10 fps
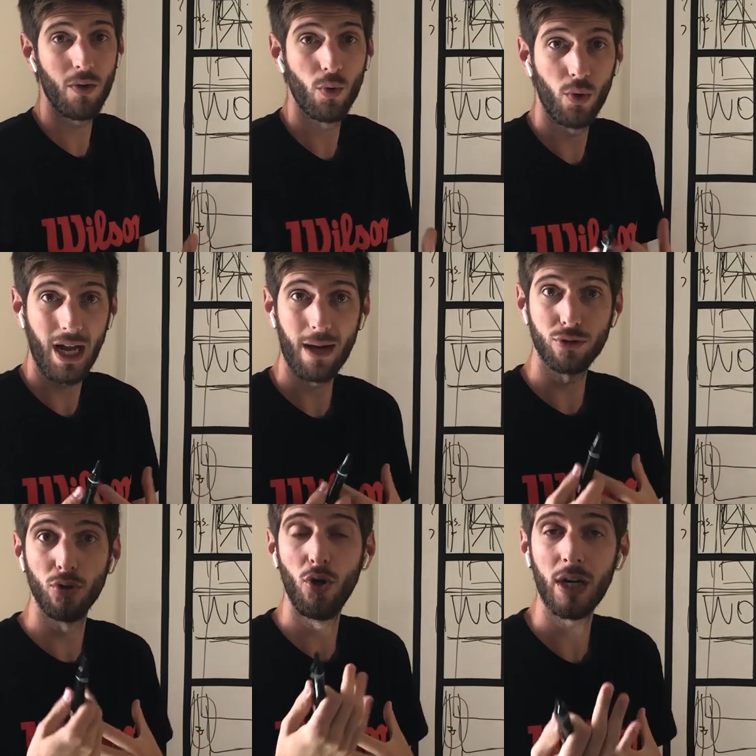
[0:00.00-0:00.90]
maybe we
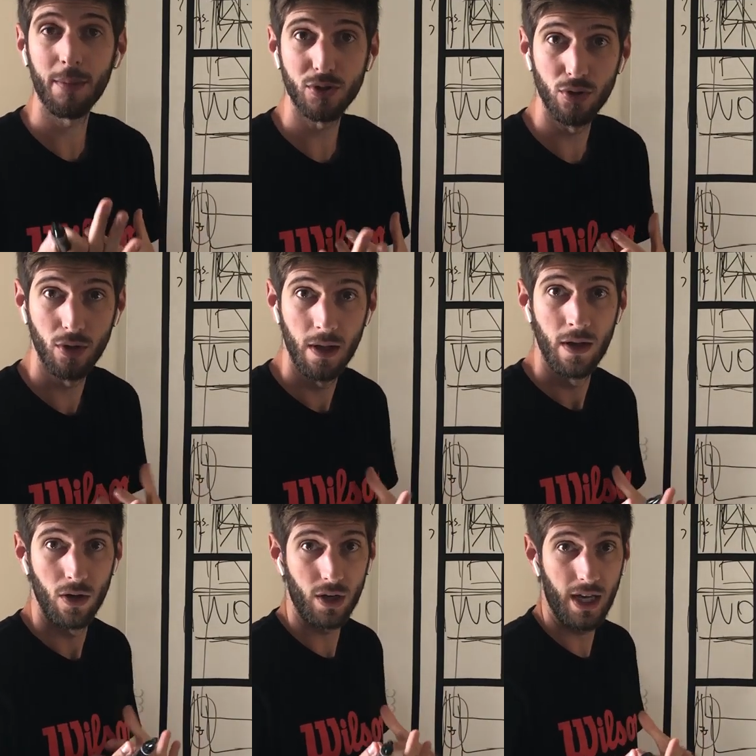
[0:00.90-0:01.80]
have to look up to,
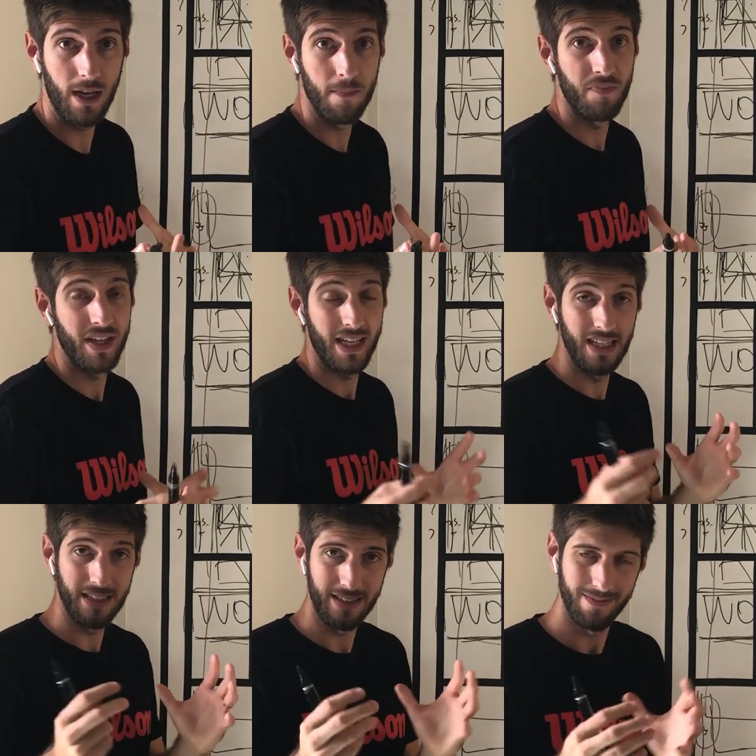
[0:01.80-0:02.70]
okay,
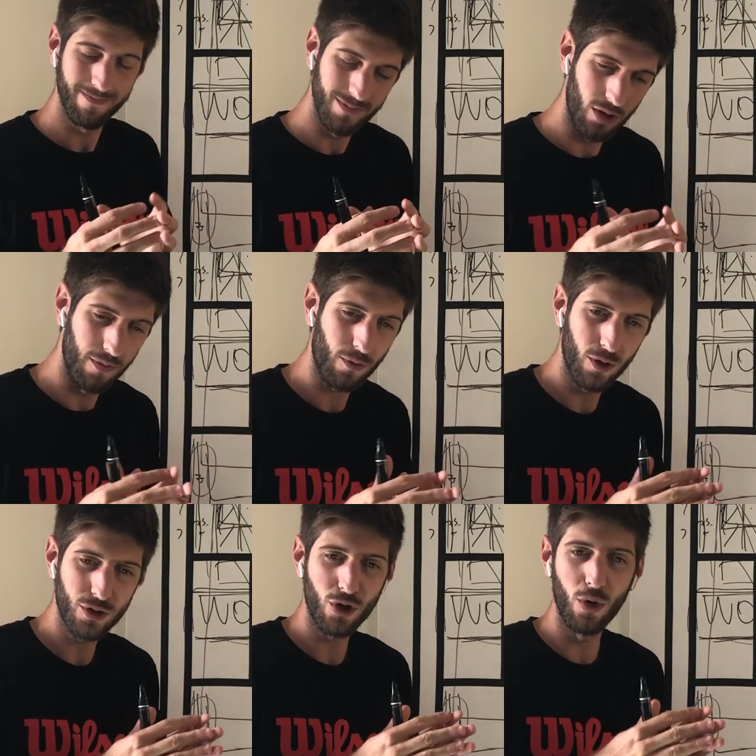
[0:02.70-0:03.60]
of
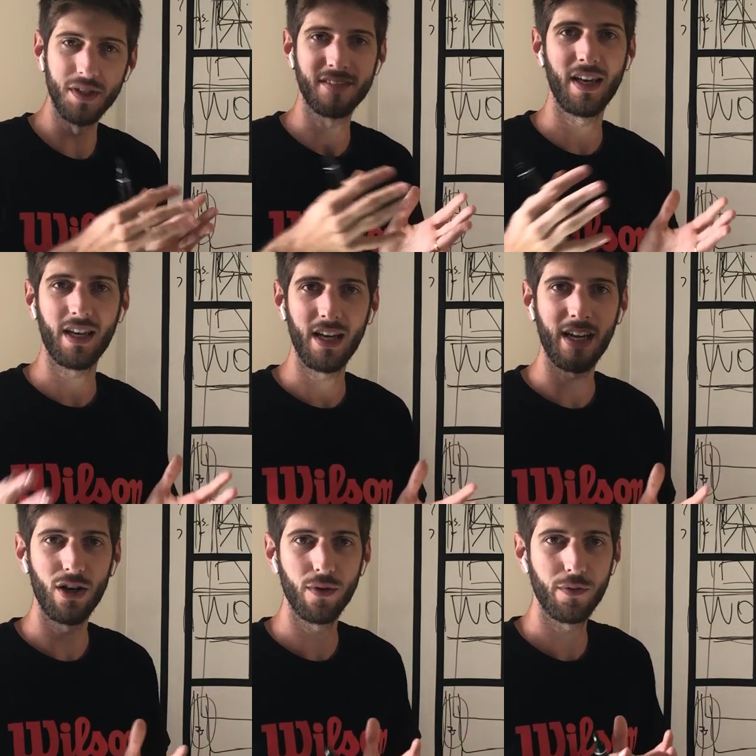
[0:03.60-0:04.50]
course always
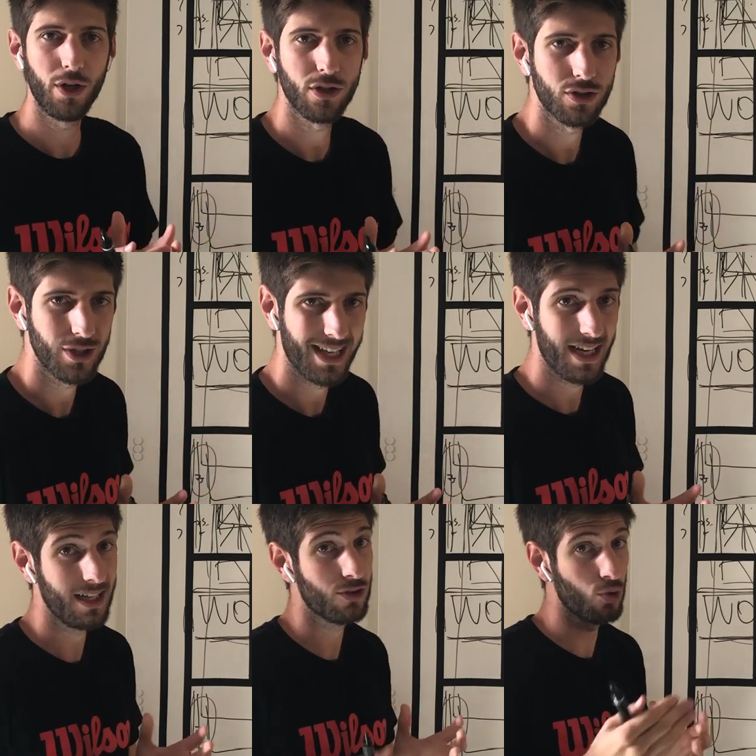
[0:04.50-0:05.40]
taking care of not
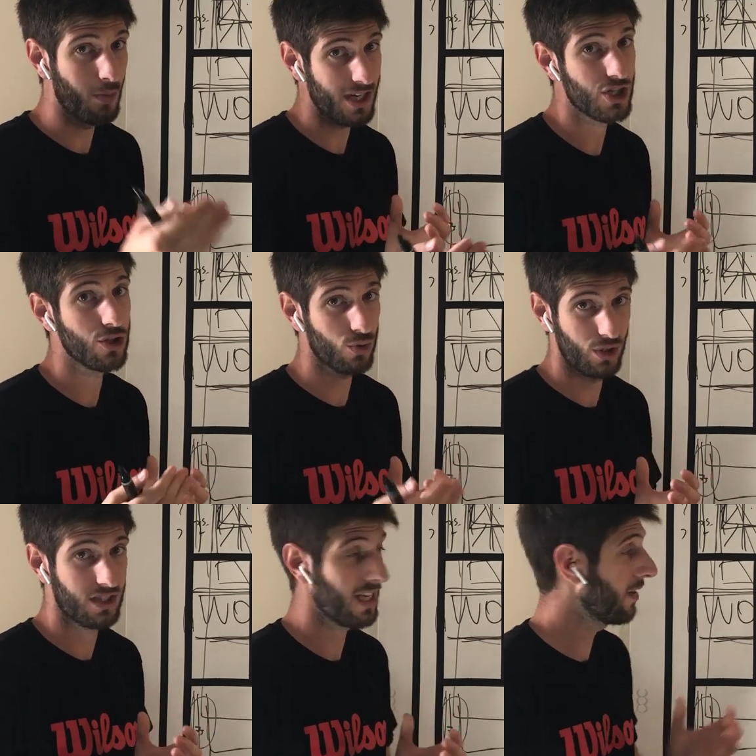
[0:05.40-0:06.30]
getting too much into
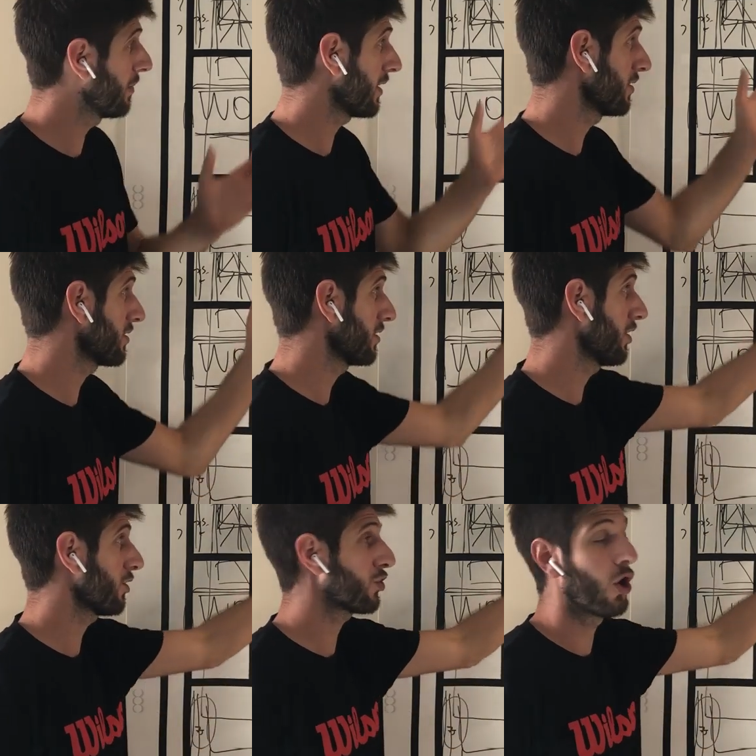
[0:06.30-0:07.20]
detail, because
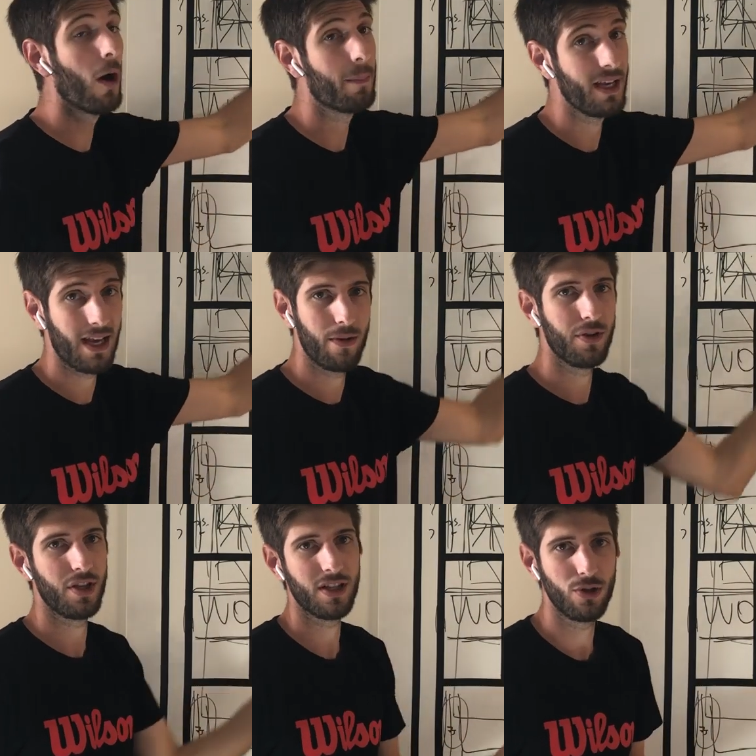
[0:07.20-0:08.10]
not copying
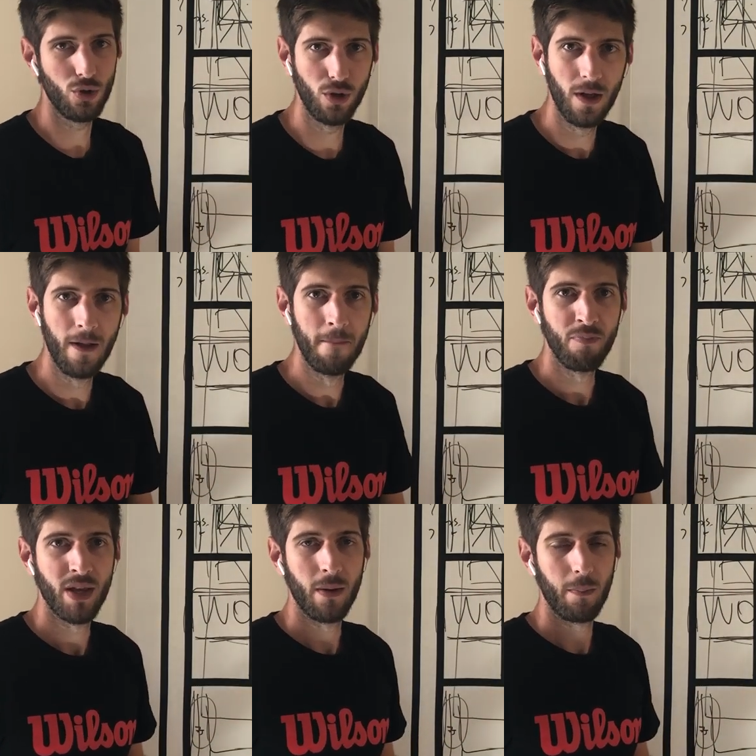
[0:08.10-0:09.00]
everything they do,
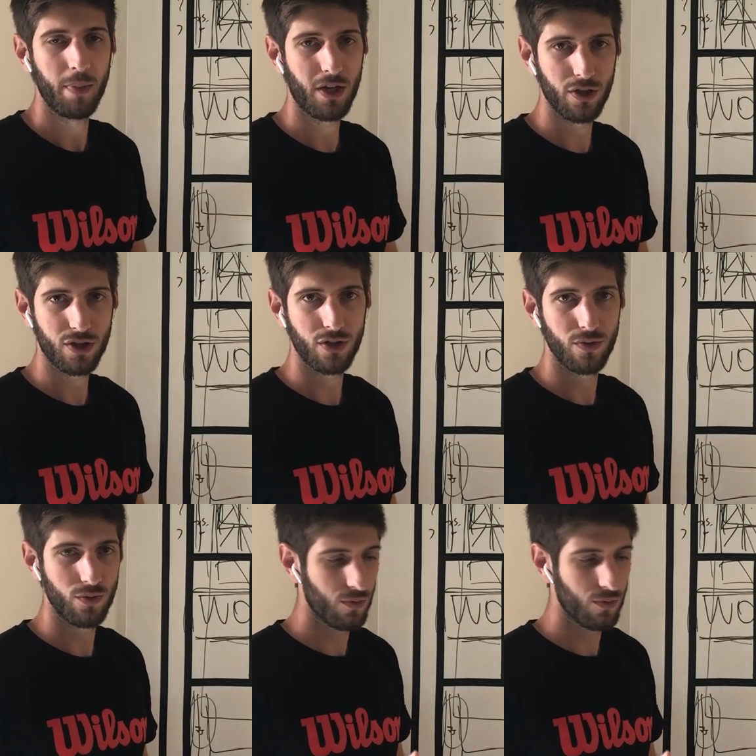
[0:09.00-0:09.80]
because